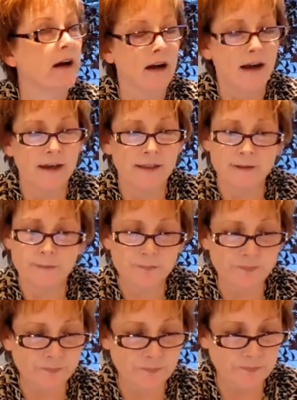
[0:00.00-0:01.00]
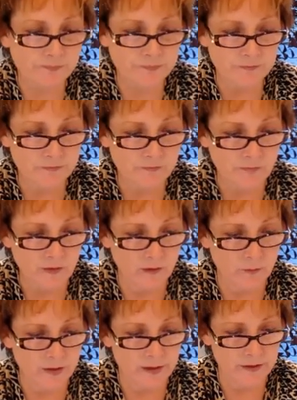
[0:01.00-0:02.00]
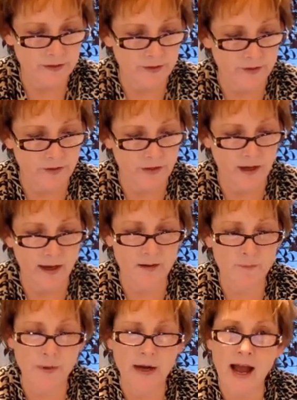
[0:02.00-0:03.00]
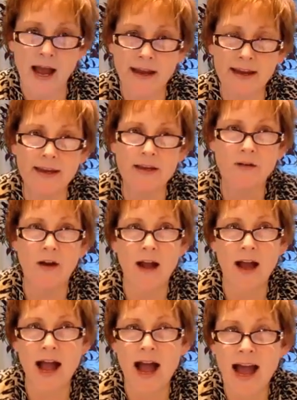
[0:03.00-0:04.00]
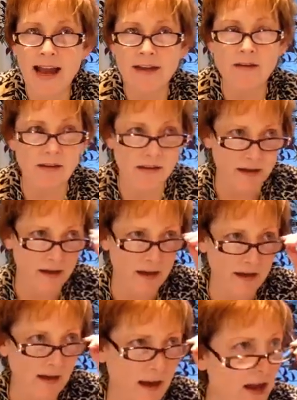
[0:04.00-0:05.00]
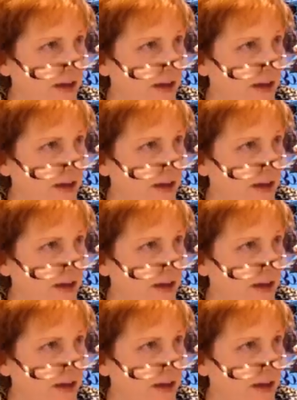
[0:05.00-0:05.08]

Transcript: Um, what are you gonna do? Um, but I, you know, I, I